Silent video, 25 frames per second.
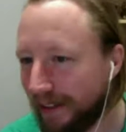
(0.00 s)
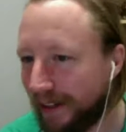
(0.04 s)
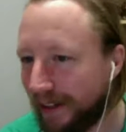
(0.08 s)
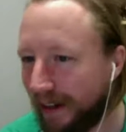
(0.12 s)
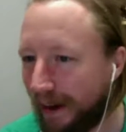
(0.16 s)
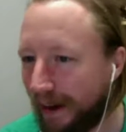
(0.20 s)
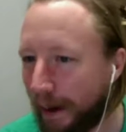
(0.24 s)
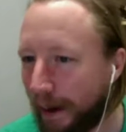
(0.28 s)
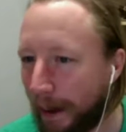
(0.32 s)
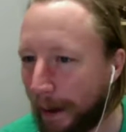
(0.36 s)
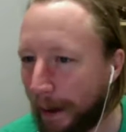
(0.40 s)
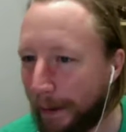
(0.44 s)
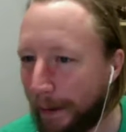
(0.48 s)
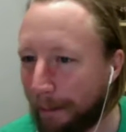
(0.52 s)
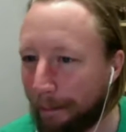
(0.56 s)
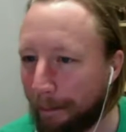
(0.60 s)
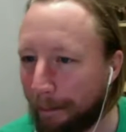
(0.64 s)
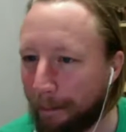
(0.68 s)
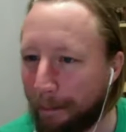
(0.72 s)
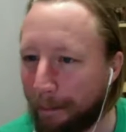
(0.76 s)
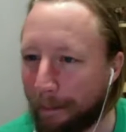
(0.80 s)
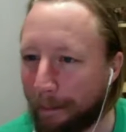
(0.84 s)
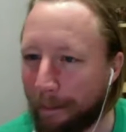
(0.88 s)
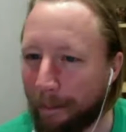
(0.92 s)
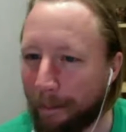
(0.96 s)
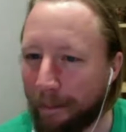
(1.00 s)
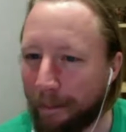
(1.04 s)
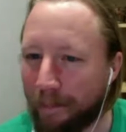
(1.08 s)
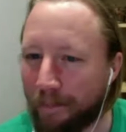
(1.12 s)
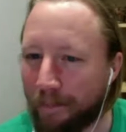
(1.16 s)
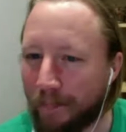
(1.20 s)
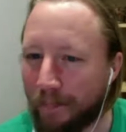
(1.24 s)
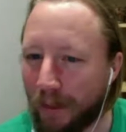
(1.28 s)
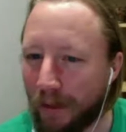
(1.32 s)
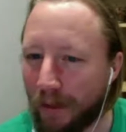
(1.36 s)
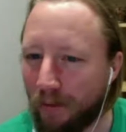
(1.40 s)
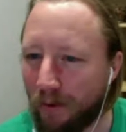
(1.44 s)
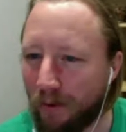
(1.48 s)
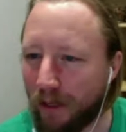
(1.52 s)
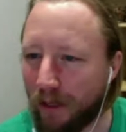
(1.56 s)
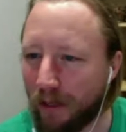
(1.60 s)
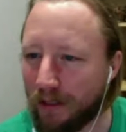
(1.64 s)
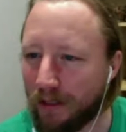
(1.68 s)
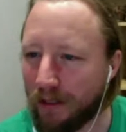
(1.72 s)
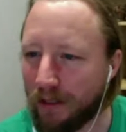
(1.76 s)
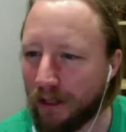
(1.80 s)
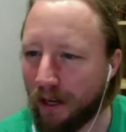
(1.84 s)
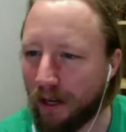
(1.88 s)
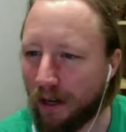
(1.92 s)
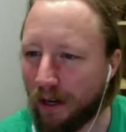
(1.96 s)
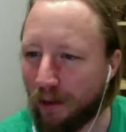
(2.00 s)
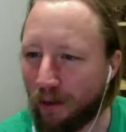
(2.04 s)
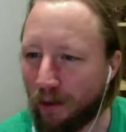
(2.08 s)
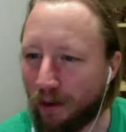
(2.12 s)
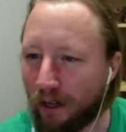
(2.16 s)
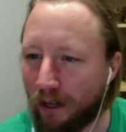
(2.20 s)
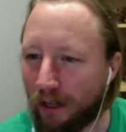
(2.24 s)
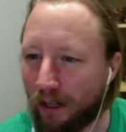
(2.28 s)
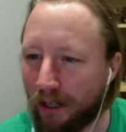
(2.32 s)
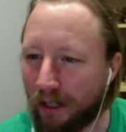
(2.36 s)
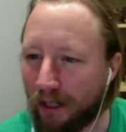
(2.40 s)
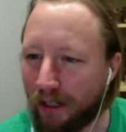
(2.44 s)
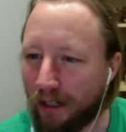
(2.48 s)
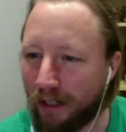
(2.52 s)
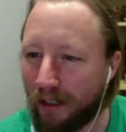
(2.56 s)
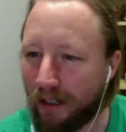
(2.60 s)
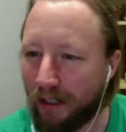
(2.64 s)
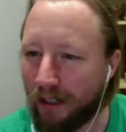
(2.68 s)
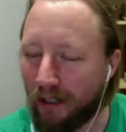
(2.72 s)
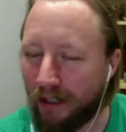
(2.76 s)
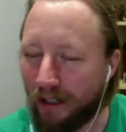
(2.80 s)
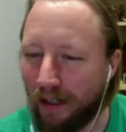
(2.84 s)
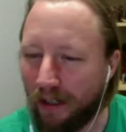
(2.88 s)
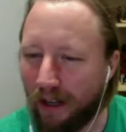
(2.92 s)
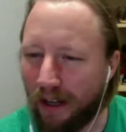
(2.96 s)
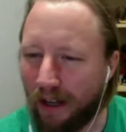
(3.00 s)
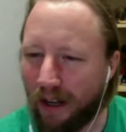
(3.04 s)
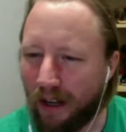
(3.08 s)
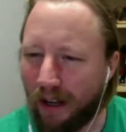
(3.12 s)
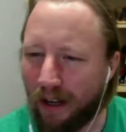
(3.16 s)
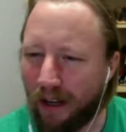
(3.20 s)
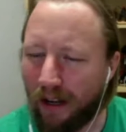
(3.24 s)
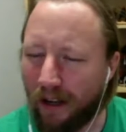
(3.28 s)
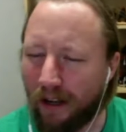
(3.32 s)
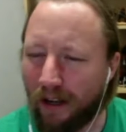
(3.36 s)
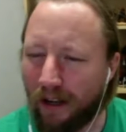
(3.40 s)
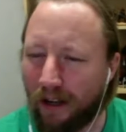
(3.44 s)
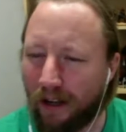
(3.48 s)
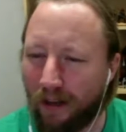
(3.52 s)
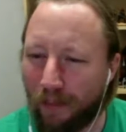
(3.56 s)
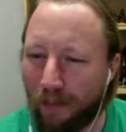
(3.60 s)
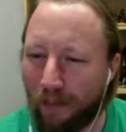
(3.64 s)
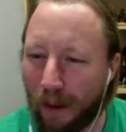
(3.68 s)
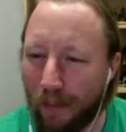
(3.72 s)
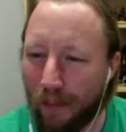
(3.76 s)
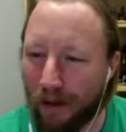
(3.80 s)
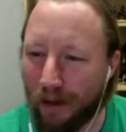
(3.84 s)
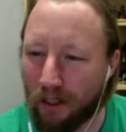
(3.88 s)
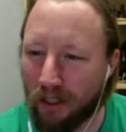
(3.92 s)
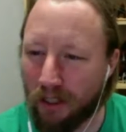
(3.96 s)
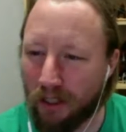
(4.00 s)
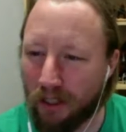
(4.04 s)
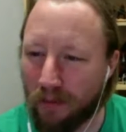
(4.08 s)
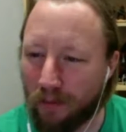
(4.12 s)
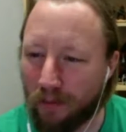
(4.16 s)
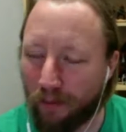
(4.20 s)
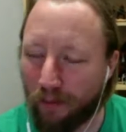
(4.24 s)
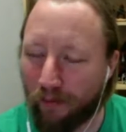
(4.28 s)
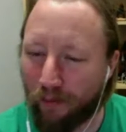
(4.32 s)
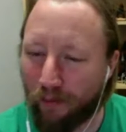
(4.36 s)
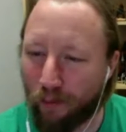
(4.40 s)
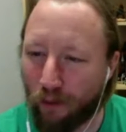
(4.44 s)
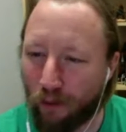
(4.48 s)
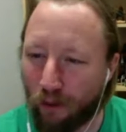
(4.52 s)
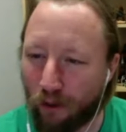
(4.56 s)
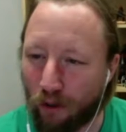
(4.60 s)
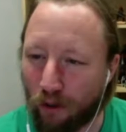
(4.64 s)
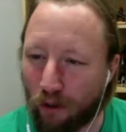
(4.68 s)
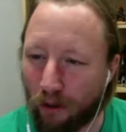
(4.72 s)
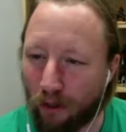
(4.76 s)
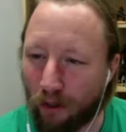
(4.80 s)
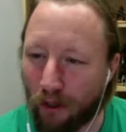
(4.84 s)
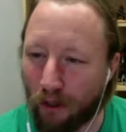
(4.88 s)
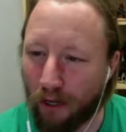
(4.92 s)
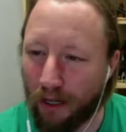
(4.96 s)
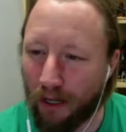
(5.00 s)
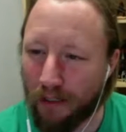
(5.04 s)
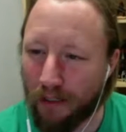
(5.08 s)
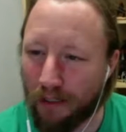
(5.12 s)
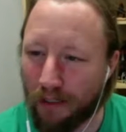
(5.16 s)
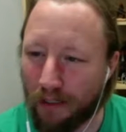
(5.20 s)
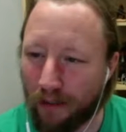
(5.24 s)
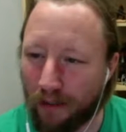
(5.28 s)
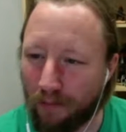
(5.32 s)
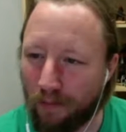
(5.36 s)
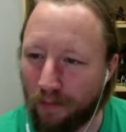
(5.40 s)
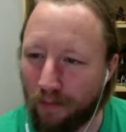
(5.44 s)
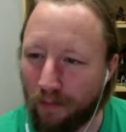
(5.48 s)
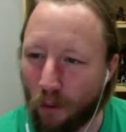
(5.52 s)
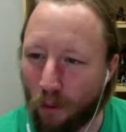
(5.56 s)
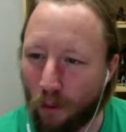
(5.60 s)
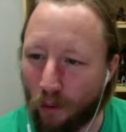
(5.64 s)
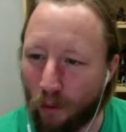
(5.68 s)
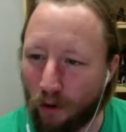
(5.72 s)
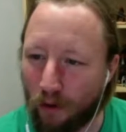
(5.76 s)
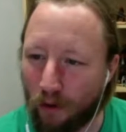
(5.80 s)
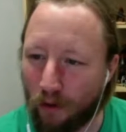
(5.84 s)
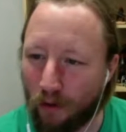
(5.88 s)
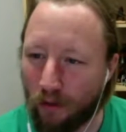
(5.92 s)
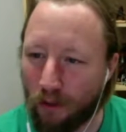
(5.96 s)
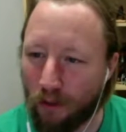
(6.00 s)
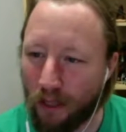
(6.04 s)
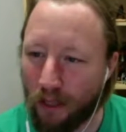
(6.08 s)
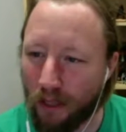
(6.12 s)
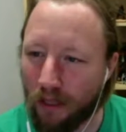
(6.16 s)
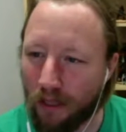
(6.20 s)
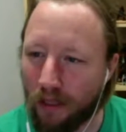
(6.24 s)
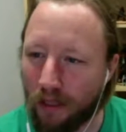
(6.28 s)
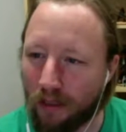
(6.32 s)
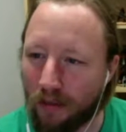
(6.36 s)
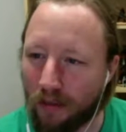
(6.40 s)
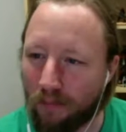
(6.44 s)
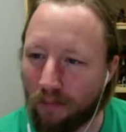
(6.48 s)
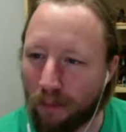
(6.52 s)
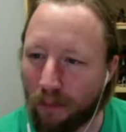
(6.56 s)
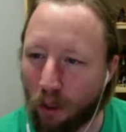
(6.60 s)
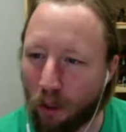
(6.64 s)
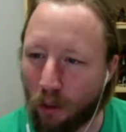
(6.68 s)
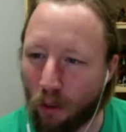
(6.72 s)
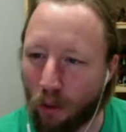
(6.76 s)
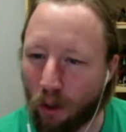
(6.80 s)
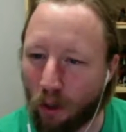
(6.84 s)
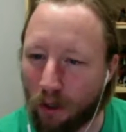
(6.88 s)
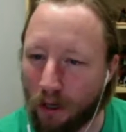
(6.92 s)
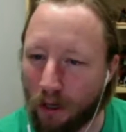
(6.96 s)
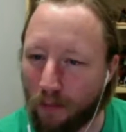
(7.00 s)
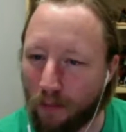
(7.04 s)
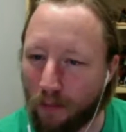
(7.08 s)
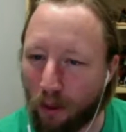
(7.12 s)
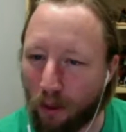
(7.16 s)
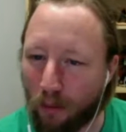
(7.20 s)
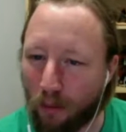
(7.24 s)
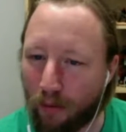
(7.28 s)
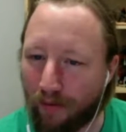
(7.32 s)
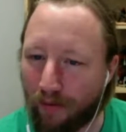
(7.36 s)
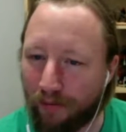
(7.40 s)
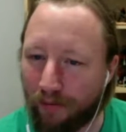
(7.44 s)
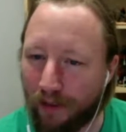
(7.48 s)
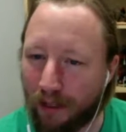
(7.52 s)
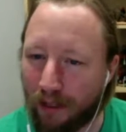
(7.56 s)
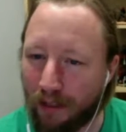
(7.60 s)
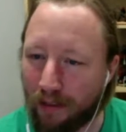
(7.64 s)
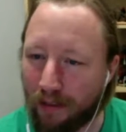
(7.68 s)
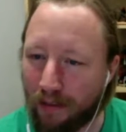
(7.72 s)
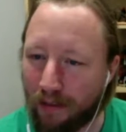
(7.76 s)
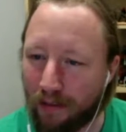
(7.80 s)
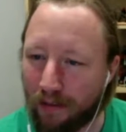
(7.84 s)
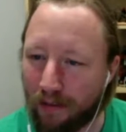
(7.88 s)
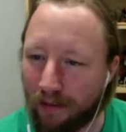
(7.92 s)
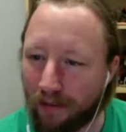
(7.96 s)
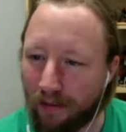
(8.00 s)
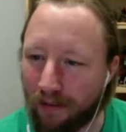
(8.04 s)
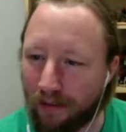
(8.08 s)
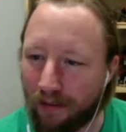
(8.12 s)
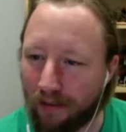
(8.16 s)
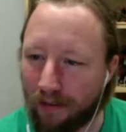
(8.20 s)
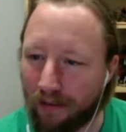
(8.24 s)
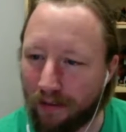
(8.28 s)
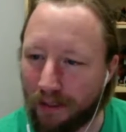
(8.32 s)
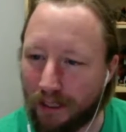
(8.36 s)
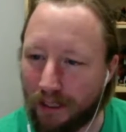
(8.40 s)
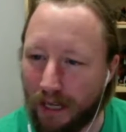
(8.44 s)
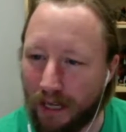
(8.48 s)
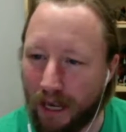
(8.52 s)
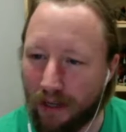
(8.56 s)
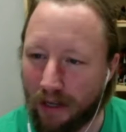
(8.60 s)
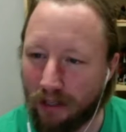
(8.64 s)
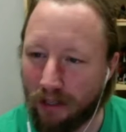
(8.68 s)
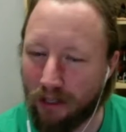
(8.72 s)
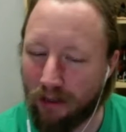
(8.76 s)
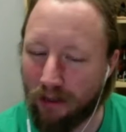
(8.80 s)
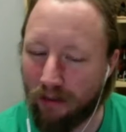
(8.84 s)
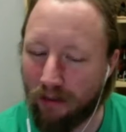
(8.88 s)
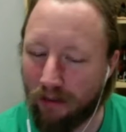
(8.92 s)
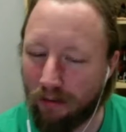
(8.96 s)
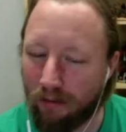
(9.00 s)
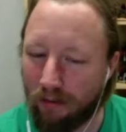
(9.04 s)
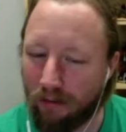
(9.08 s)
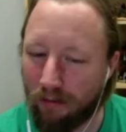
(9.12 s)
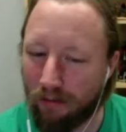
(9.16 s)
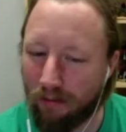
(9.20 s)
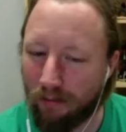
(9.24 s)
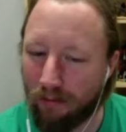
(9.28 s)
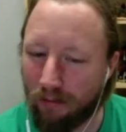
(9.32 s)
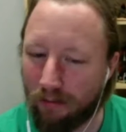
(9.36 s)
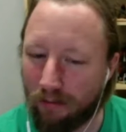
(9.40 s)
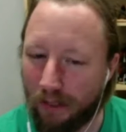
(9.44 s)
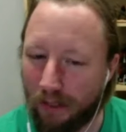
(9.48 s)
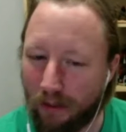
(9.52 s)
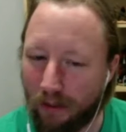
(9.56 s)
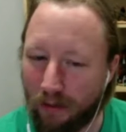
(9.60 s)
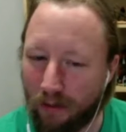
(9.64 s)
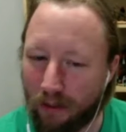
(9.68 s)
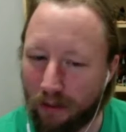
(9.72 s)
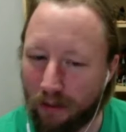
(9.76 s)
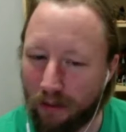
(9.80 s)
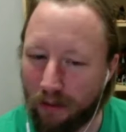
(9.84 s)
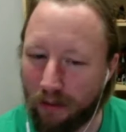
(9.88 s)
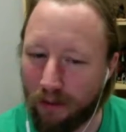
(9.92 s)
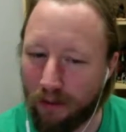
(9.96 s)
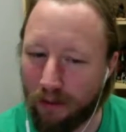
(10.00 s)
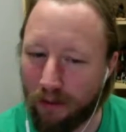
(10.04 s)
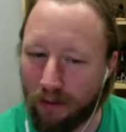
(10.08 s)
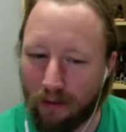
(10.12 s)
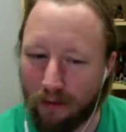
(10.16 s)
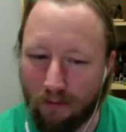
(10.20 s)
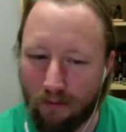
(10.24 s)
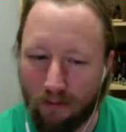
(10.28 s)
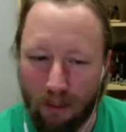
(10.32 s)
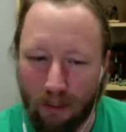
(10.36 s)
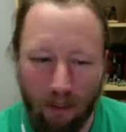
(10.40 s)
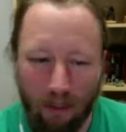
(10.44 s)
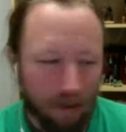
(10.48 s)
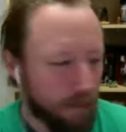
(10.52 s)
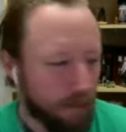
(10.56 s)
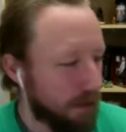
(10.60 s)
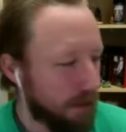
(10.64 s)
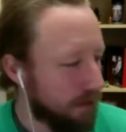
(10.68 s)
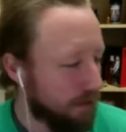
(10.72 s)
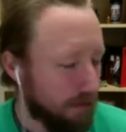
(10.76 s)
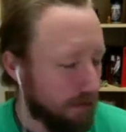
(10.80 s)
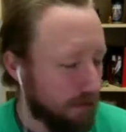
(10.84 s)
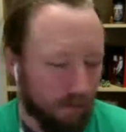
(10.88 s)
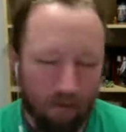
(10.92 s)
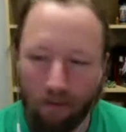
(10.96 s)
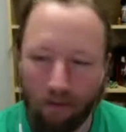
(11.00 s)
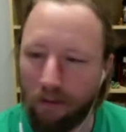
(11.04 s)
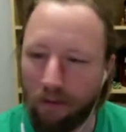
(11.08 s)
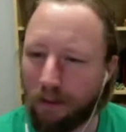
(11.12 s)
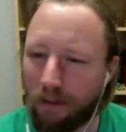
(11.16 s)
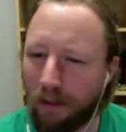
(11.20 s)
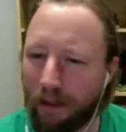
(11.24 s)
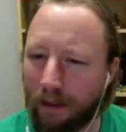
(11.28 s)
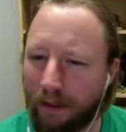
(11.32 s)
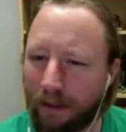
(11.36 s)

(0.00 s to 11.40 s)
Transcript: Um, what else did I order? Um, I mentioned before I did order the McQuarrie Boba Fett statue that we just talked about. Mm-hmm.